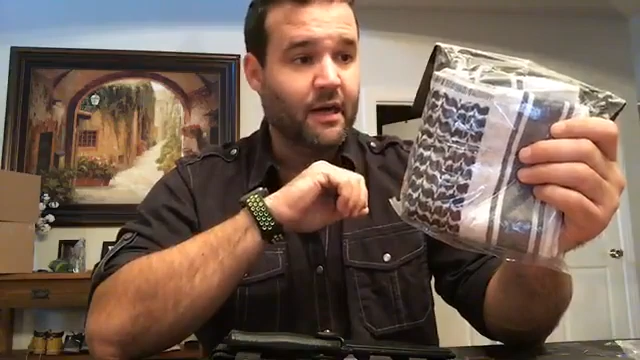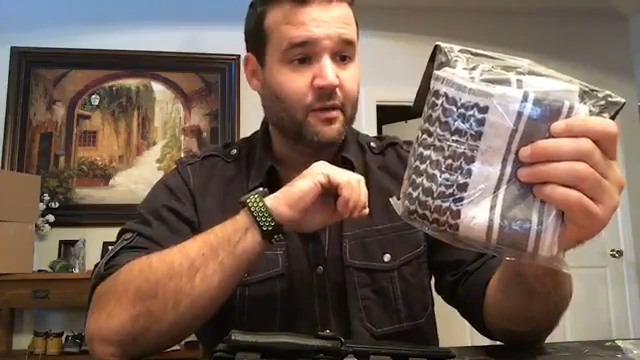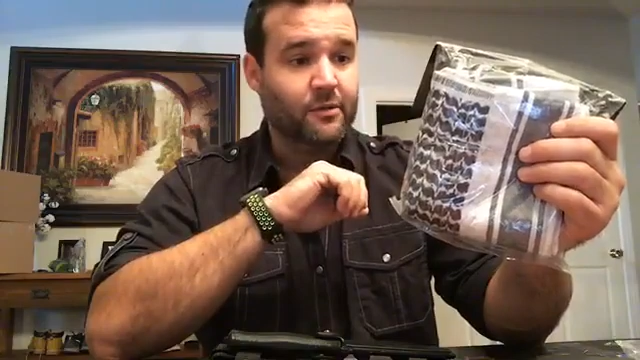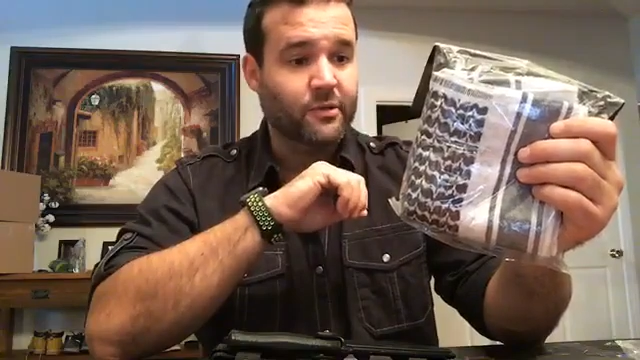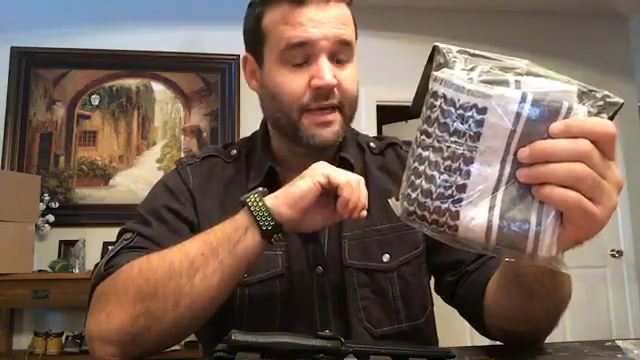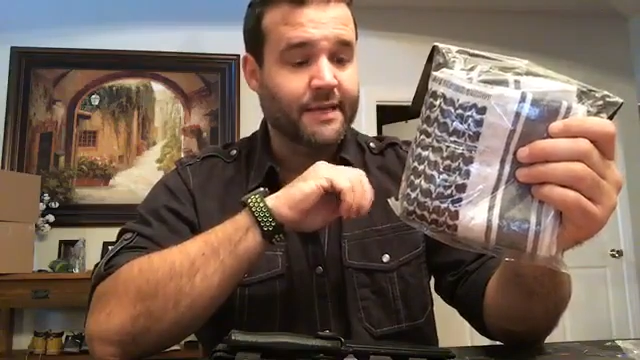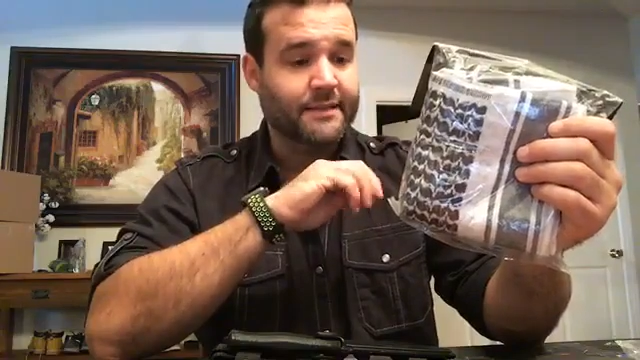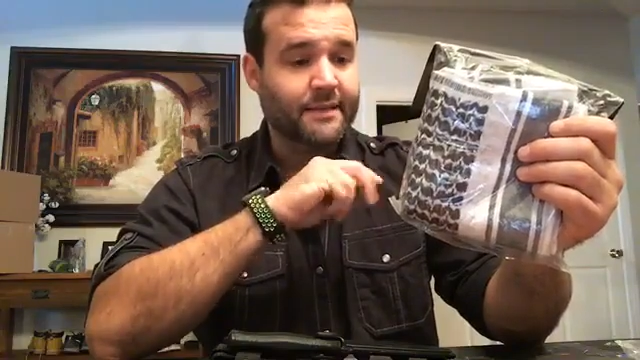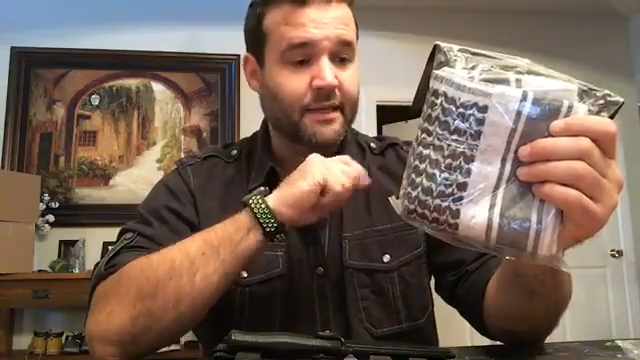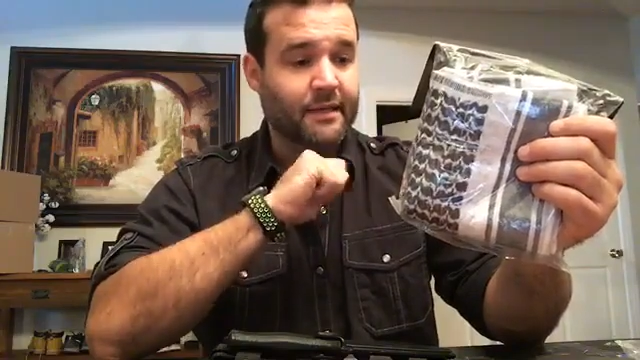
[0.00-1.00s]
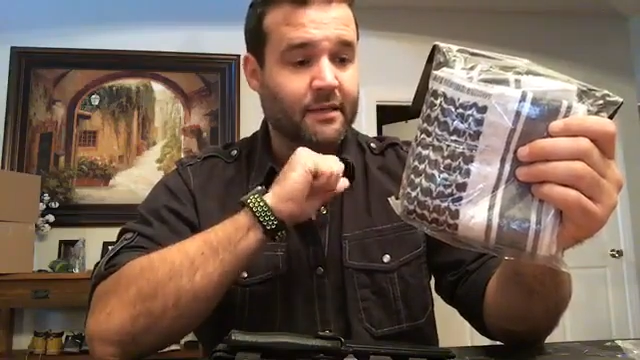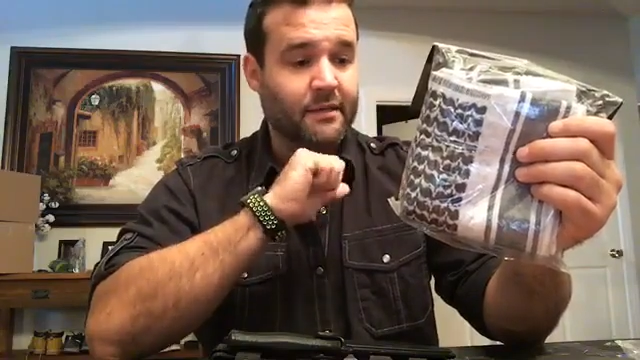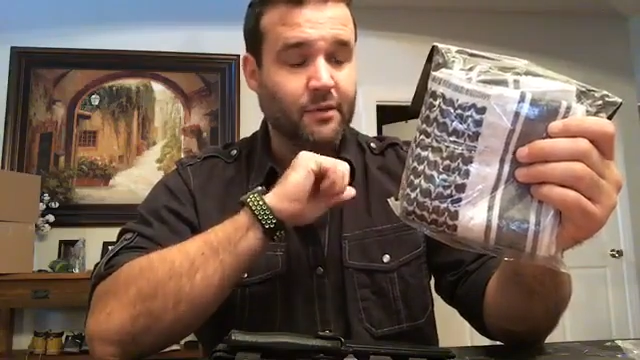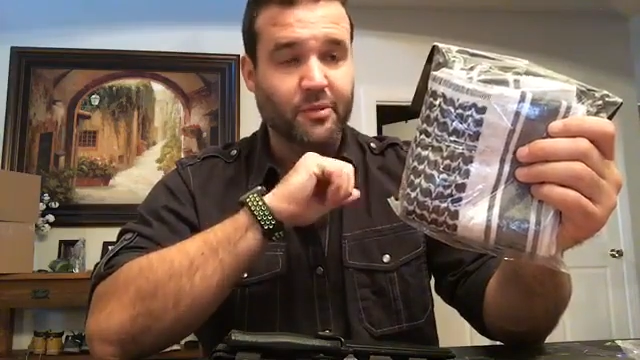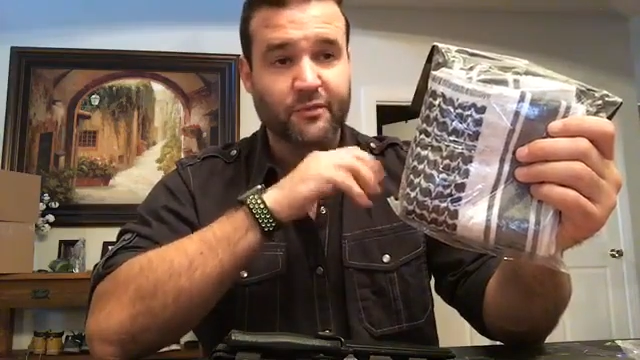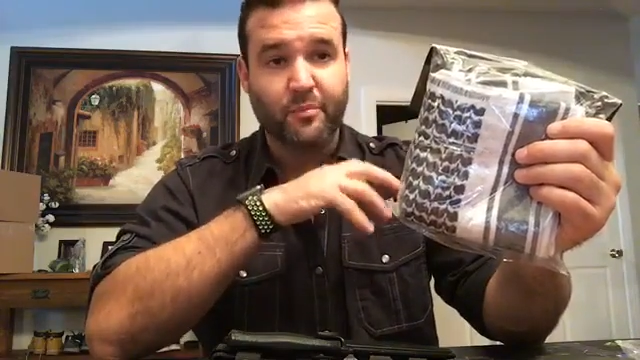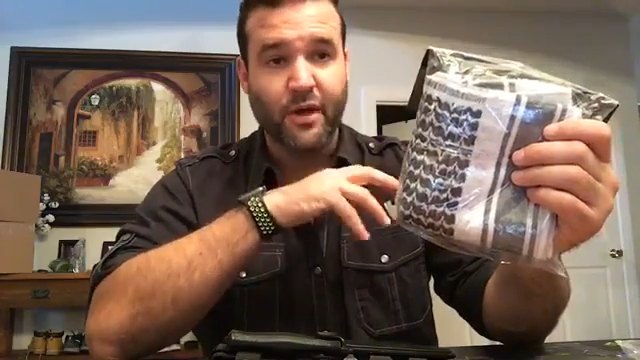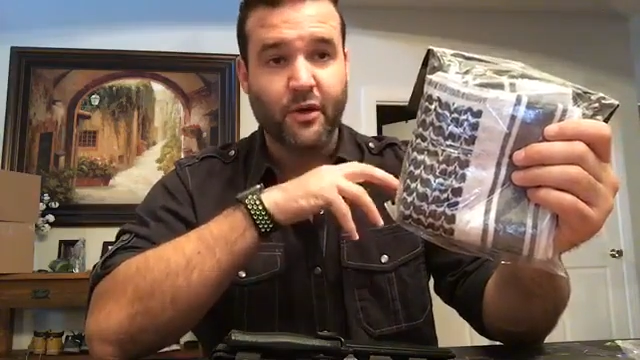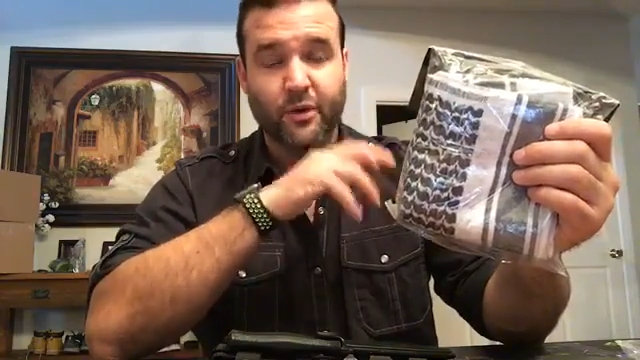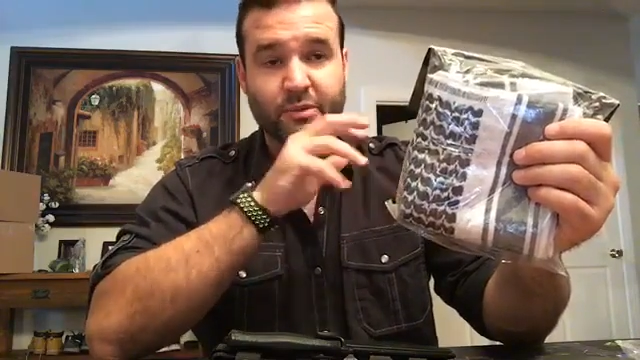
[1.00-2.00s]
create a little bit of a
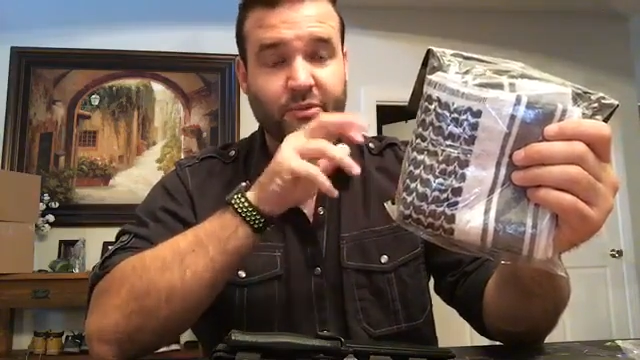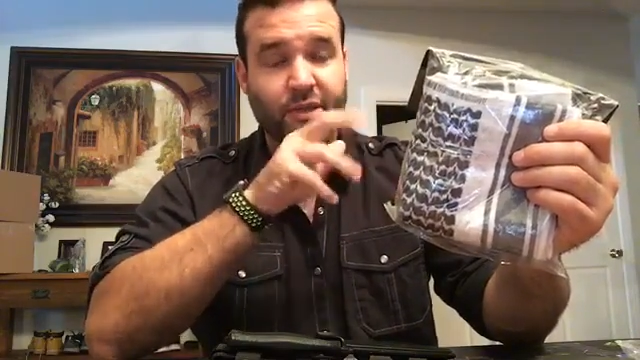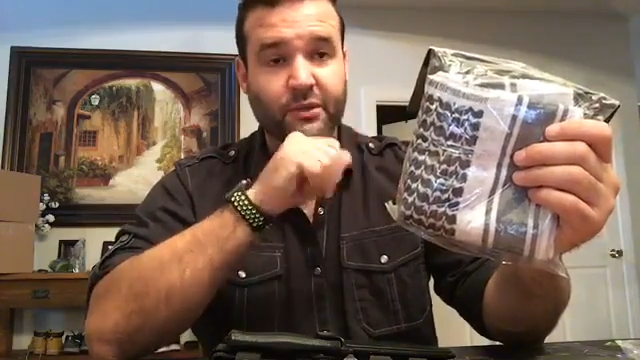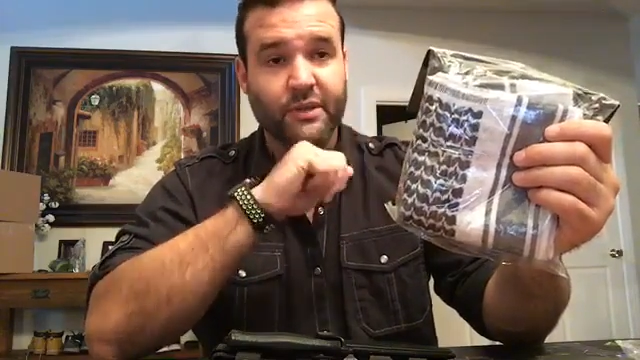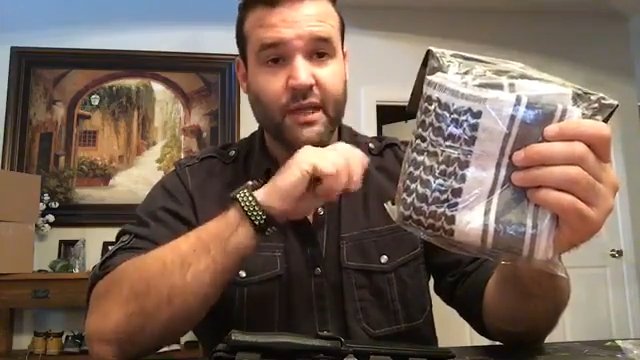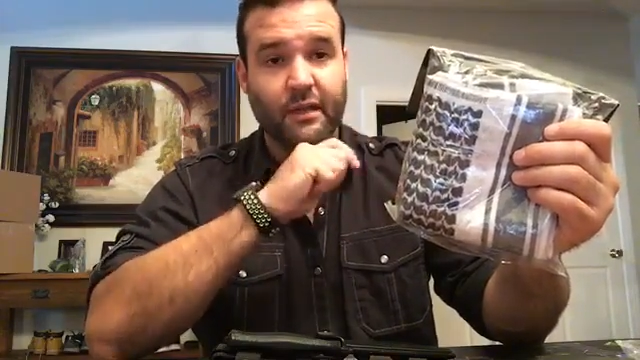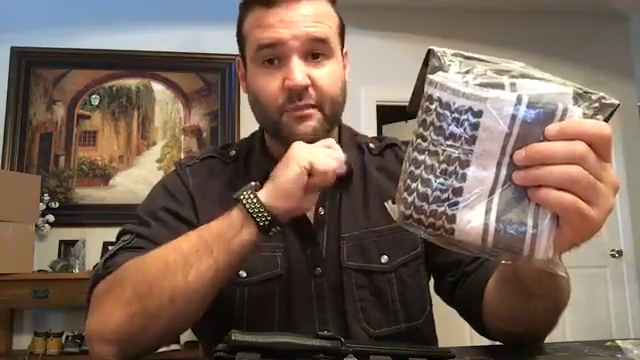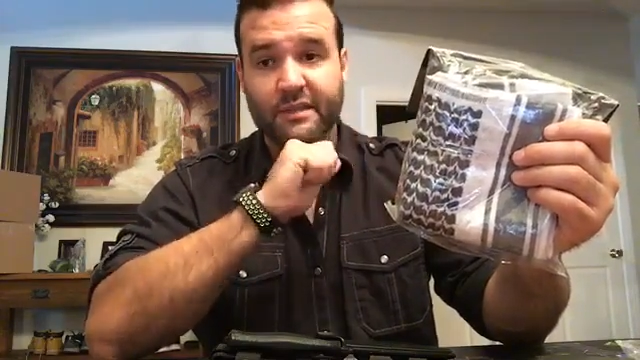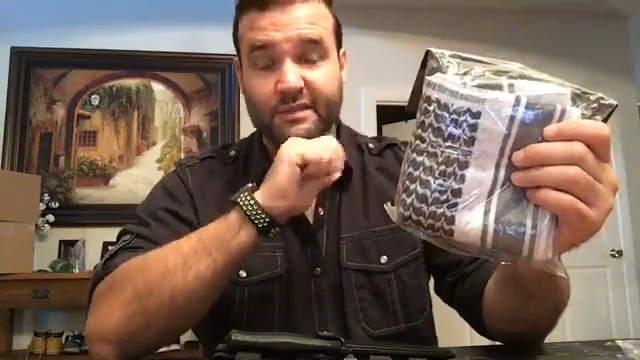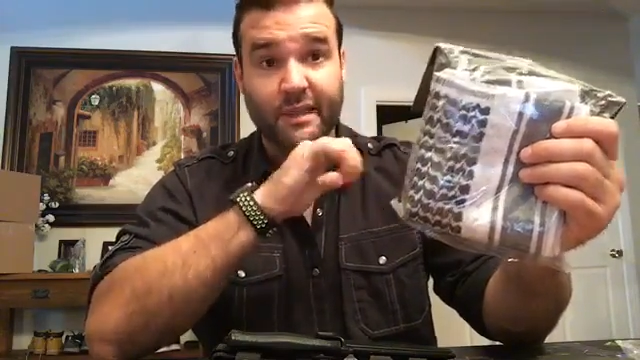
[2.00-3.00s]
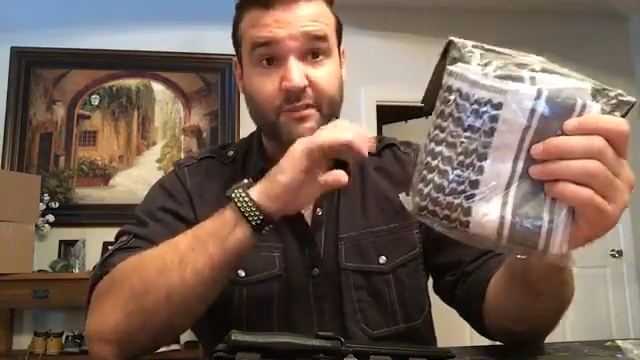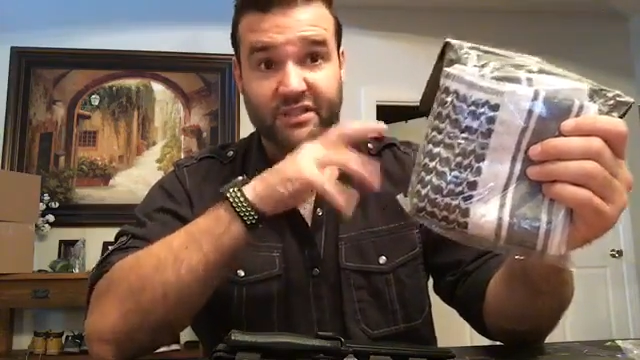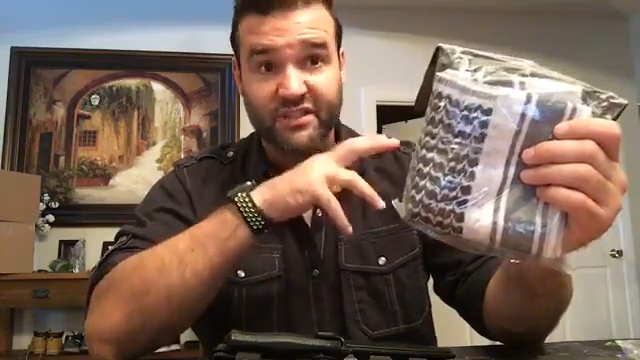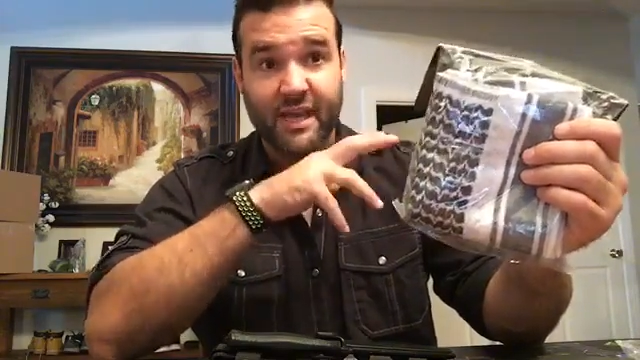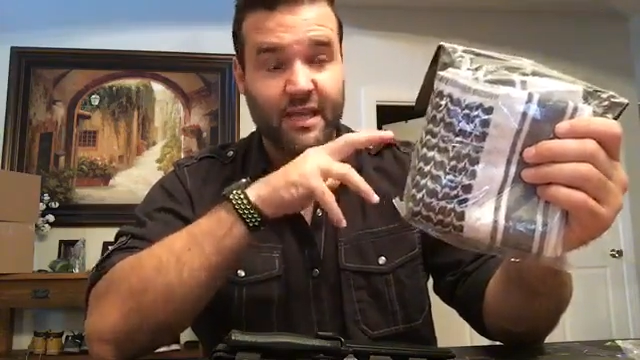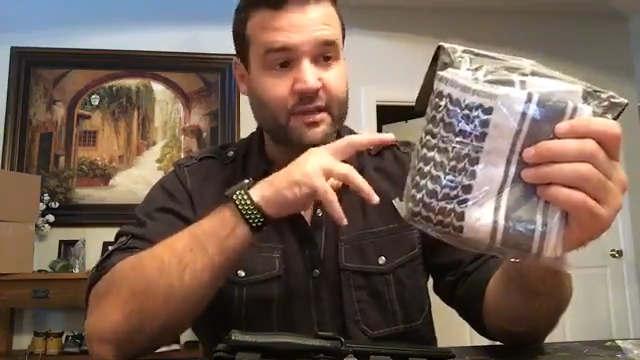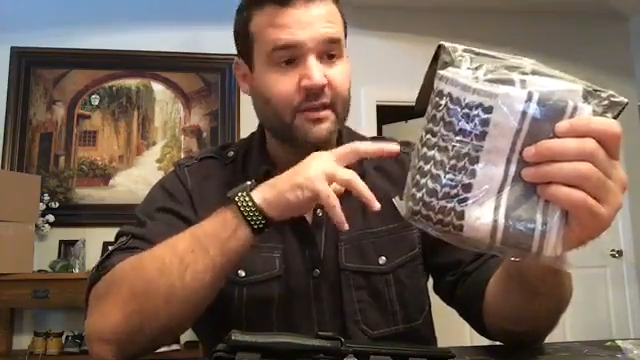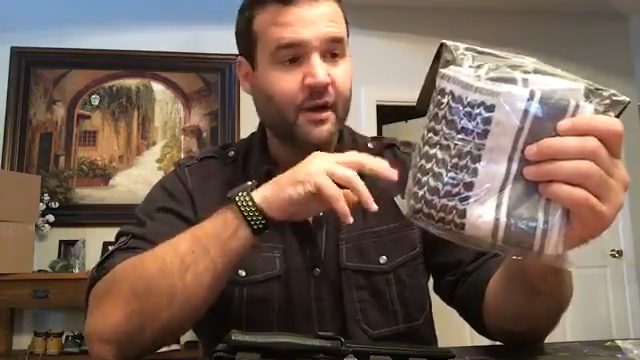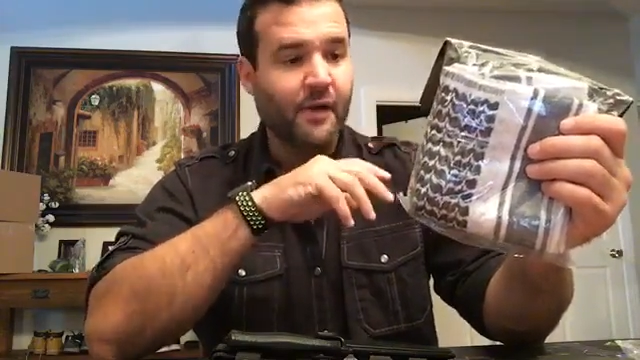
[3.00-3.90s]
barrier between you and the elements, namely sand.